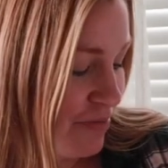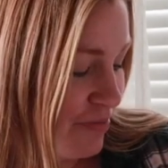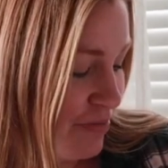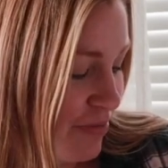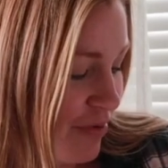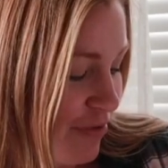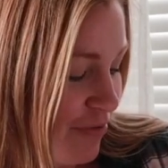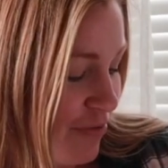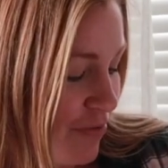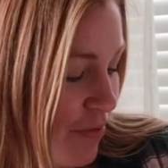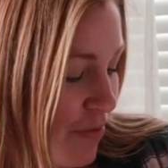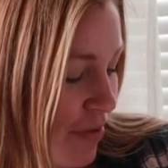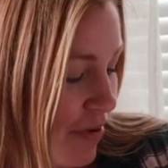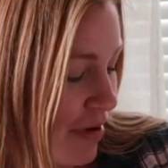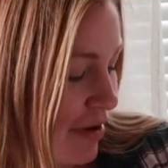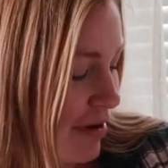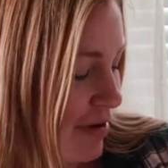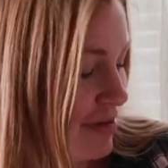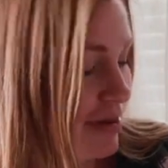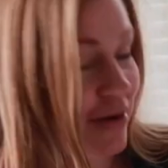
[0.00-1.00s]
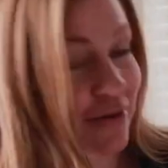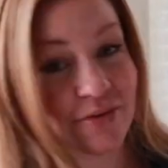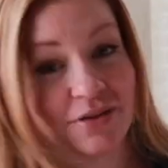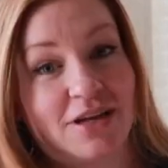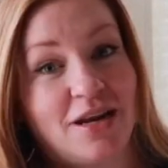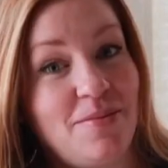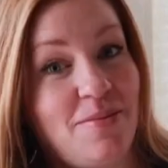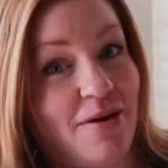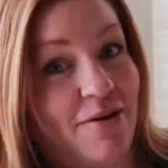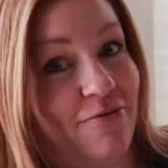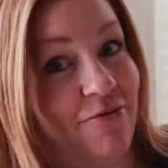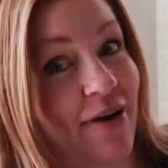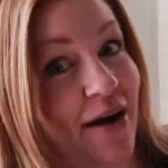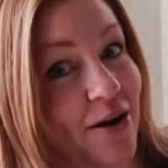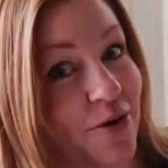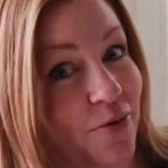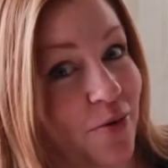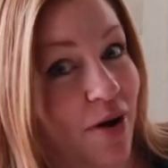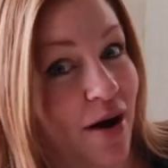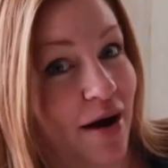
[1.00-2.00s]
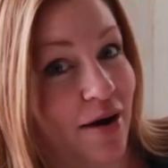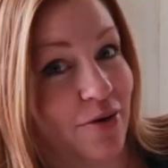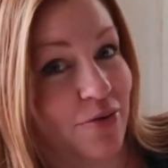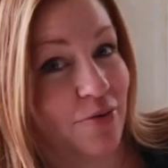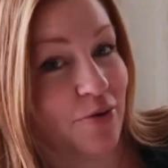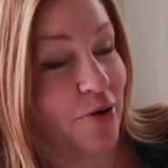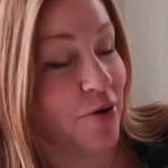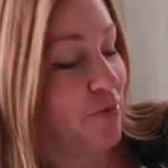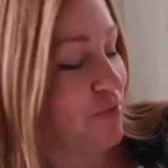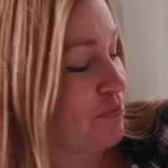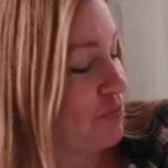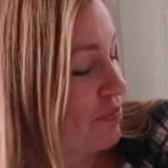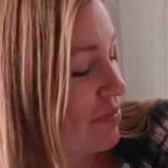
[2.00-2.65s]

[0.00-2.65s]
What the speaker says: before there was going to be a final walkthrough.